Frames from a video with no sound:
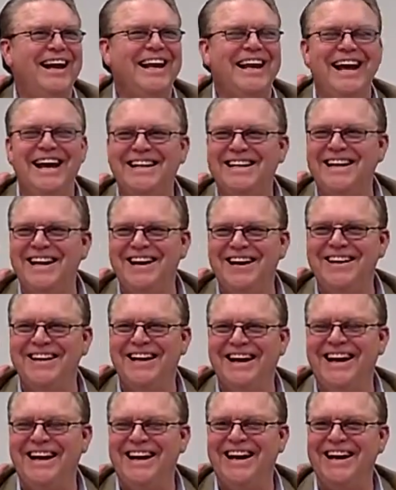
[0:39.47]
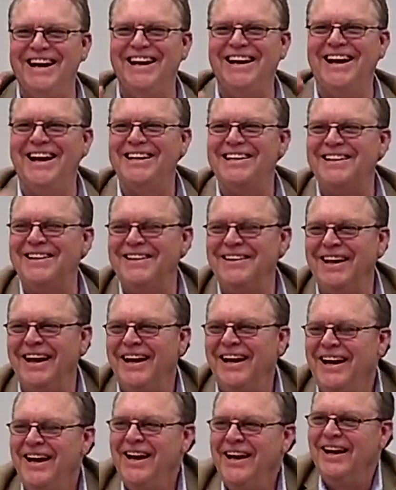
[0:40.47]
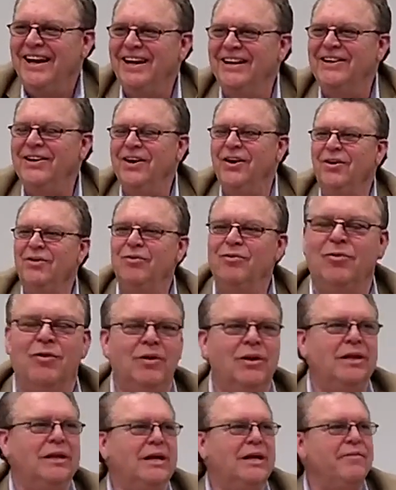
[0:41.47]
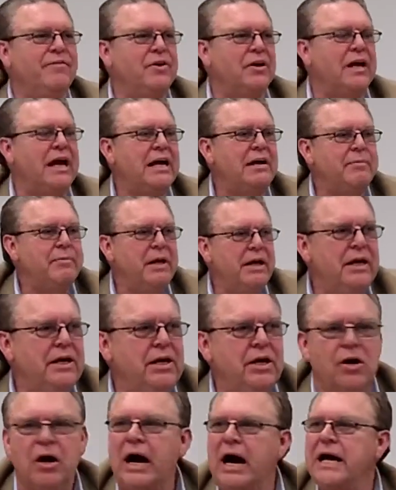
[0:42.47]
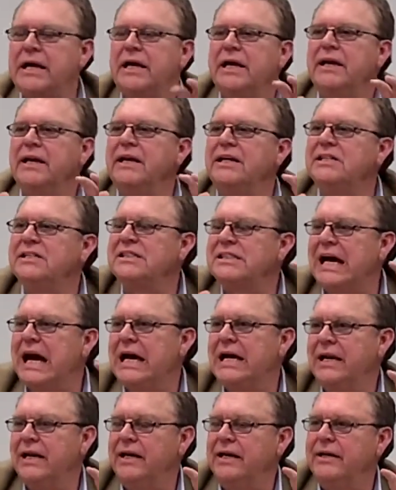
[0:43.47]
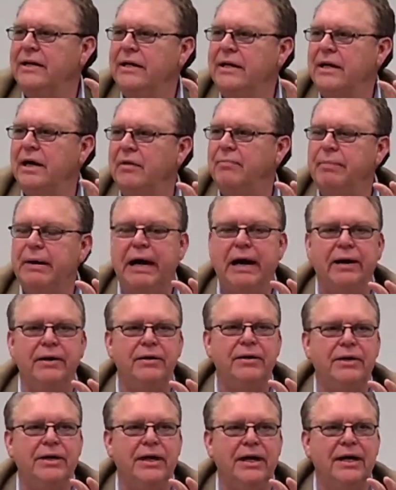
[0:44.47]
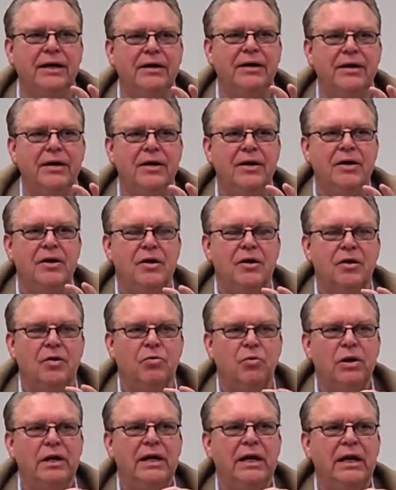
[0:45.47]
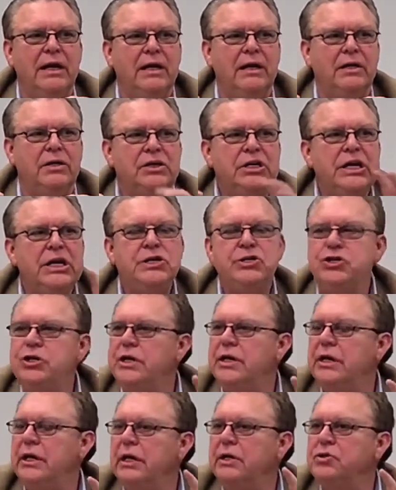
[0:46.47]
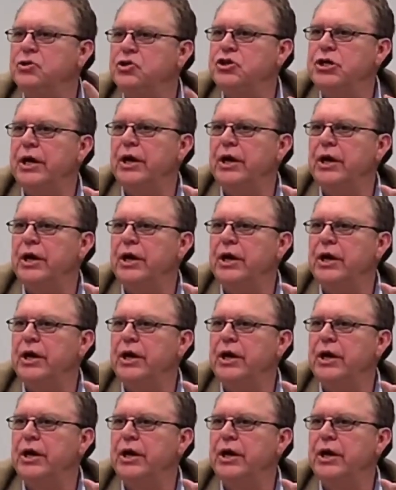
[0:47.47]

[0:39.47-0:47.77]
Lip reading: I like to hear that. I like to hear that. You know, if you're like me, you know, I get excited about really teaching and